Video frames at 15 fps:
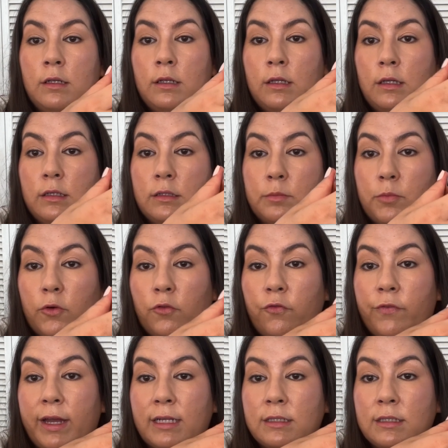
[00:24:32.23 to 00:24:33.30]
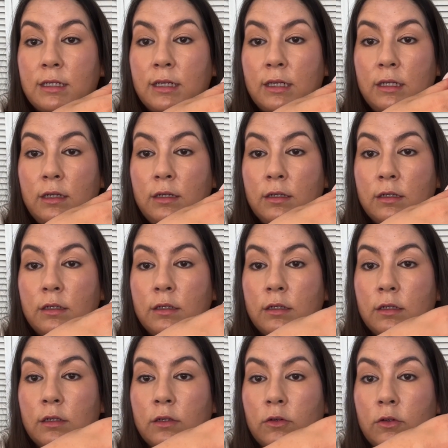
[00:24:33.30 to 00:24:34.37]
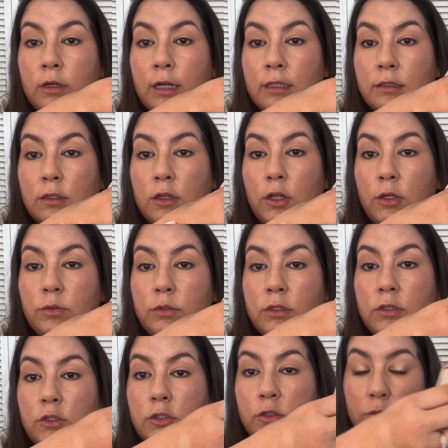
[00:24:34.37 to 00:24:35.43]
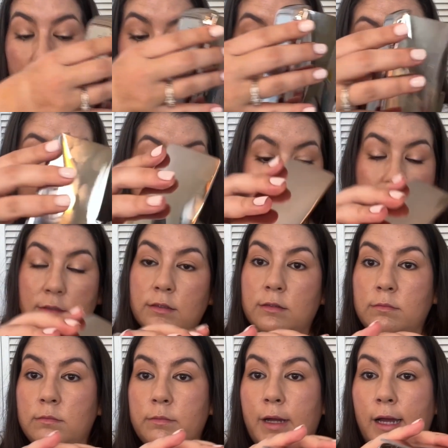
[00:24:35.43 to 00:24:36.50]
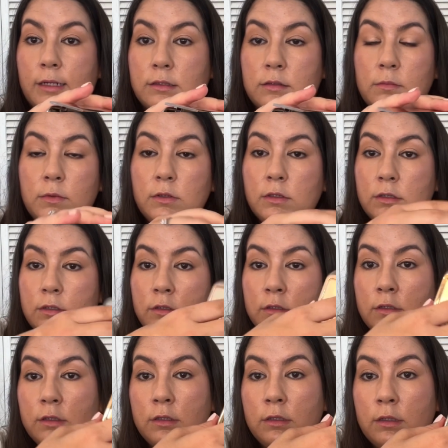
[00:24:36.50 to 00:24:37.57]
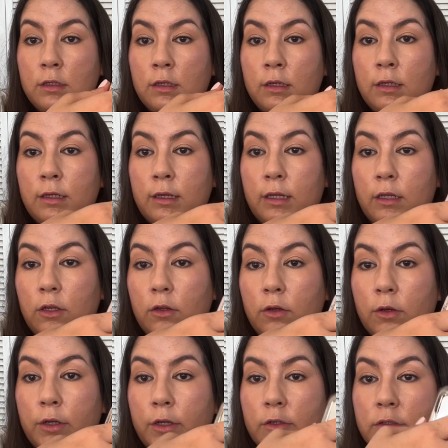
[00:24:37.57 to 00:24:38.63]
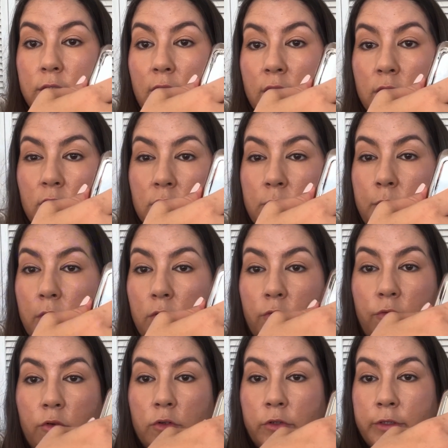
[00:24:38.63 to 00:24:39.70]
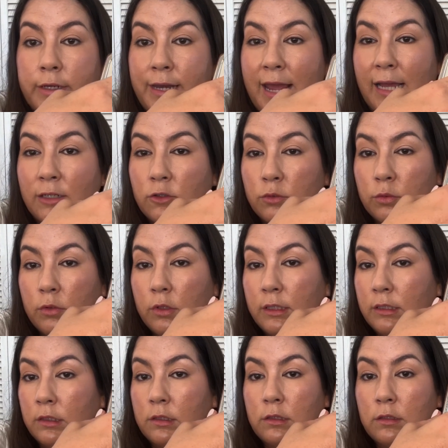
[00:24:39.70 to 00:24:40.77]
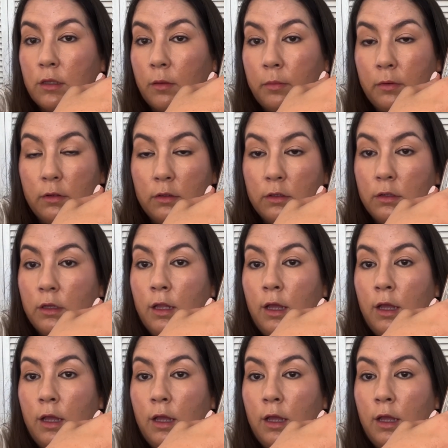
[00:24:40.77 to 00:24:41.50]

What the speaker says: is perfected, or as close to as possible, and you know your skin looks beautiful and natural and supple,